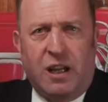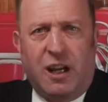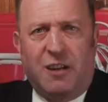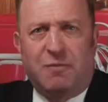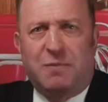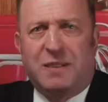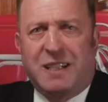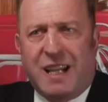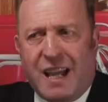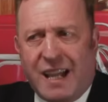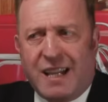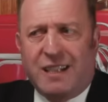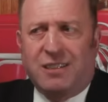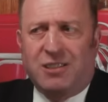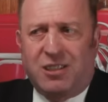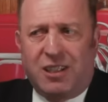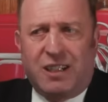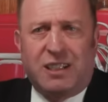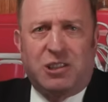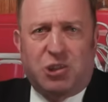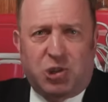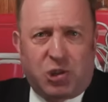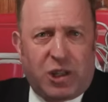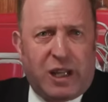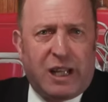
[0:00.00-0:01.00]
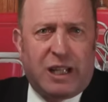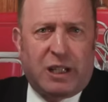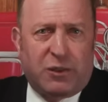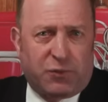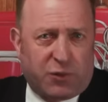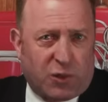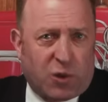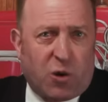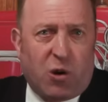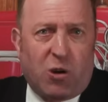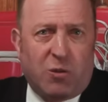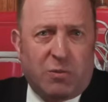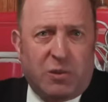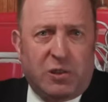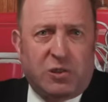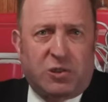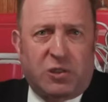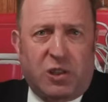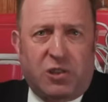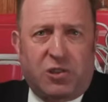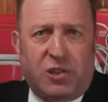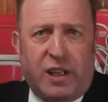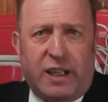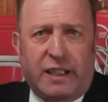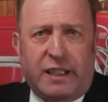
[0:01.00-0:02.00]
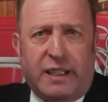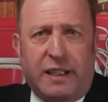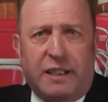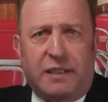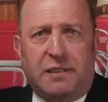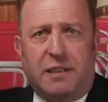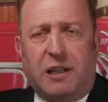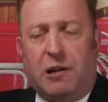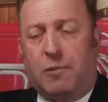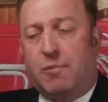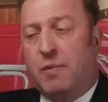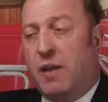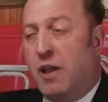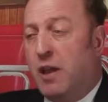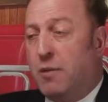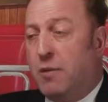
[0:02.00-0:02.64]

have been anti-Chiang for almost a decade now.